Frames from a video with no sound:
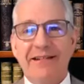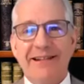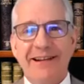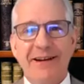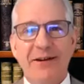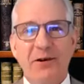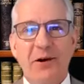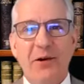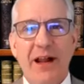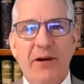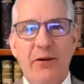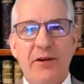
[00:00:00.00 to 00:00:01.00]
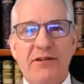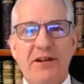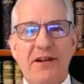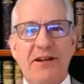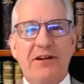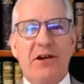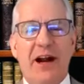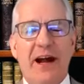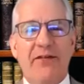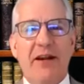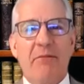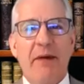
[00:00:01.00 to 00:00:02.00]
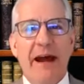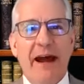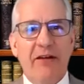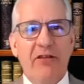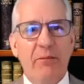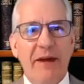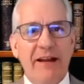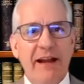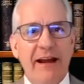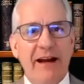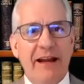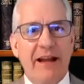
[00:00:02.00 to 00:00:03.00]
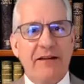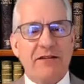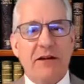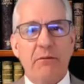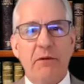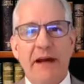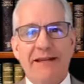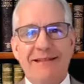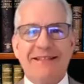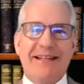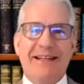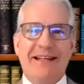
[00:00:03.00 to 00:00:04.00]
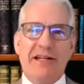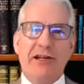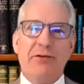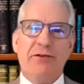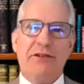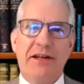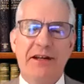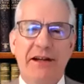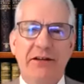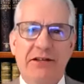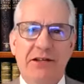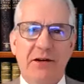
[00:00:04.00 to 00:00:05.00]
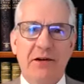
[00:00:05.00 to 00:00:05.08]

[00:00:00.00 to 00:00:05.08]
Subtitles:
Listening to it while I was driving back from Atlanta, getting some of my CEUs in.